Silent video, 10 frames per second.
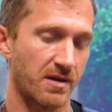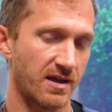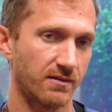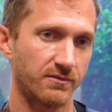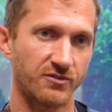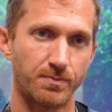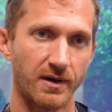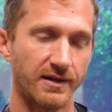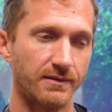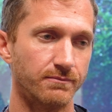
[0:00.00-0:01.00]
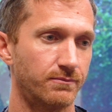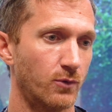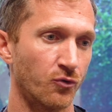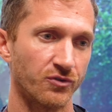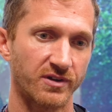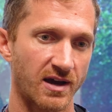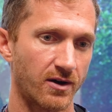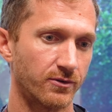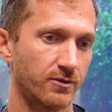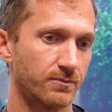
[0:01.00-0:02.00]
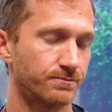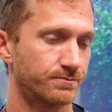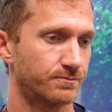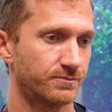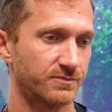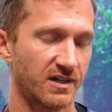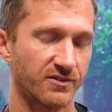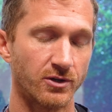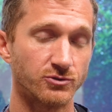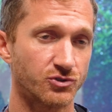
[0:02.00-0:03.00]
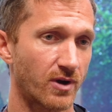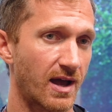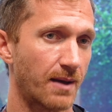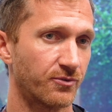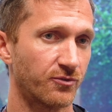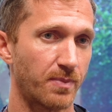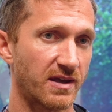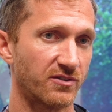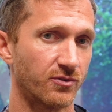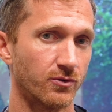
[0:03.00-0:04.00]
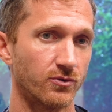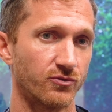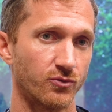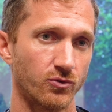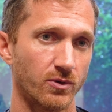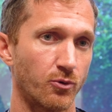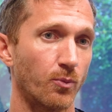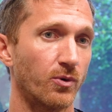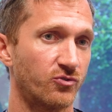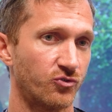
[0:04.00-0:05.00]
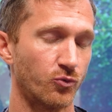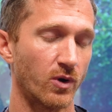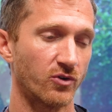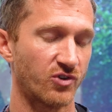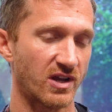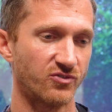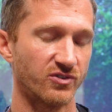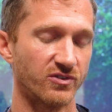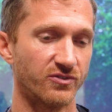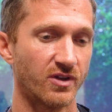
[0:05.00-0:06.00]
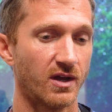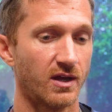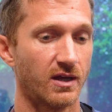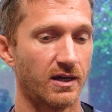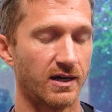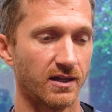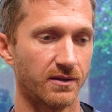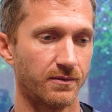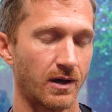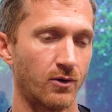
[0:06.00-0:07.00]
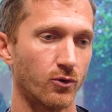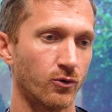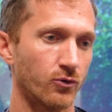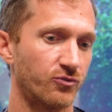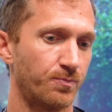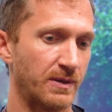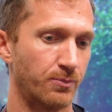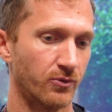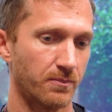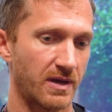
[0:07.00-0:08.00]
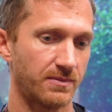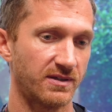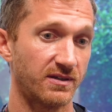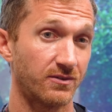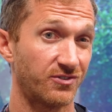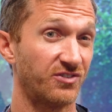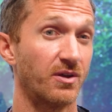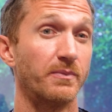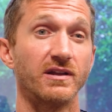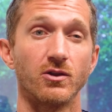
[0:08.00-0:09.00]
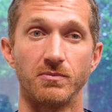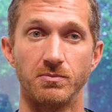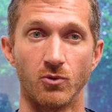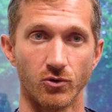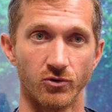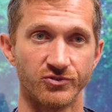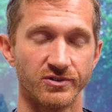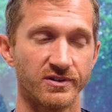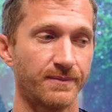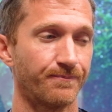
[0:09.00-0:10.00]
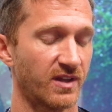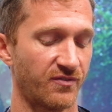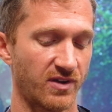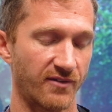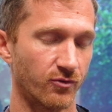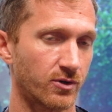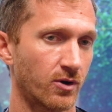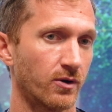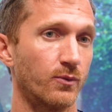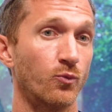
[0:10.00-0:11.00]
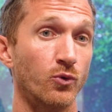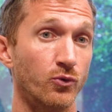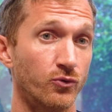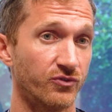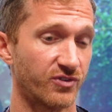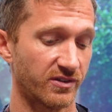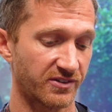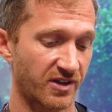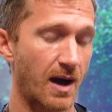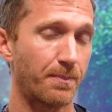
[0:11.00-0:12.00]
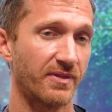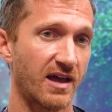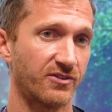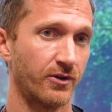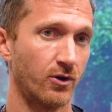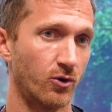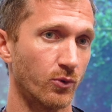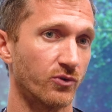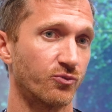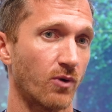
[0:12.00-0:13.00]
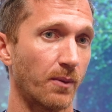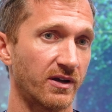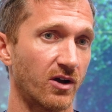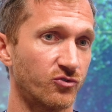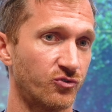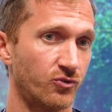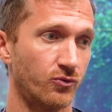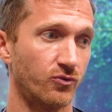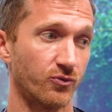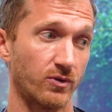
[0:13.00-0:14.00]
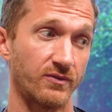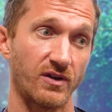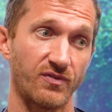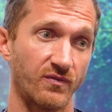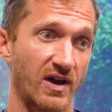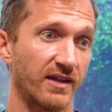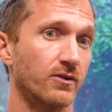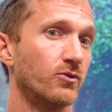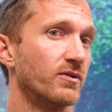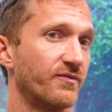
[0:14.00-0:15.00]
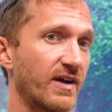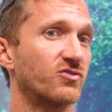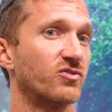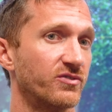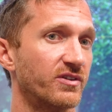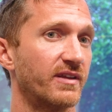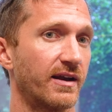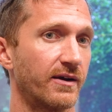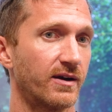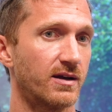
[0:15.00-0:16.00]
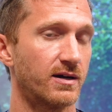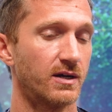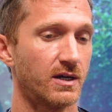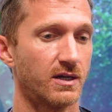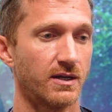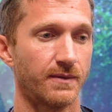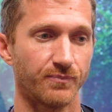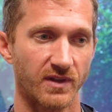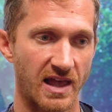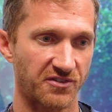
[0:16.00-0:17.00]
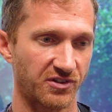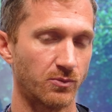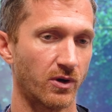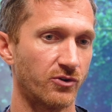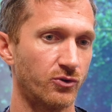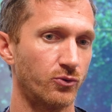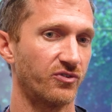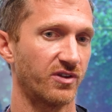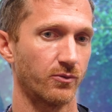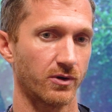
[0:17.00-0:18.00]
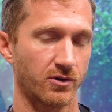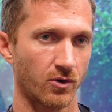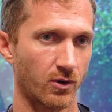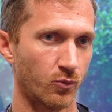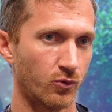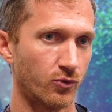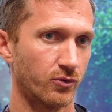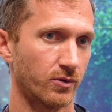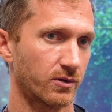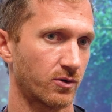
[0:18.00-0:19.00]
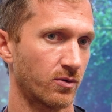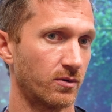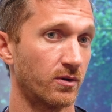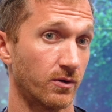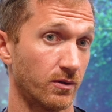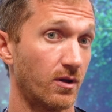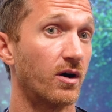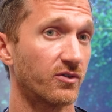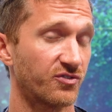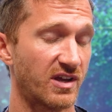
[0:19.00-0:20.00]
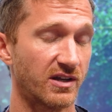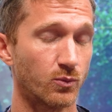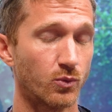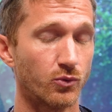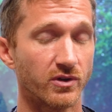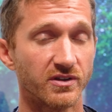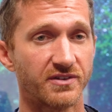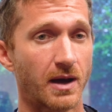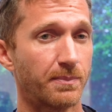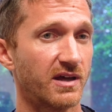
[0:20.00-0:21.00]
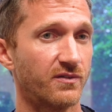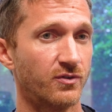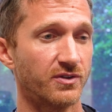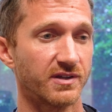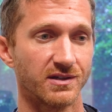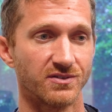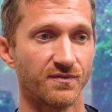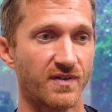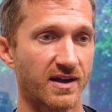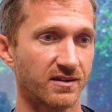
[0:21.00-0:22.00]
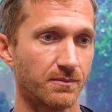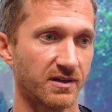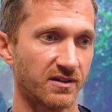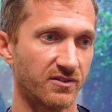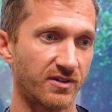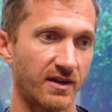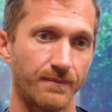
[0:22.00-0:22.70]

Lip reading: pain despite over-the-counter toe straps or spacers or appropriate shoe wear changes. I'll urge people to maybe see somebody a little bit more urgently. If you have recurrent wounds on the top of that toe where it's rubbing on shoes, or even if you've had little infections in that area, last thing you want to do is get a recurrent wound or a long-standing wound on the top of that foot that gets infected, because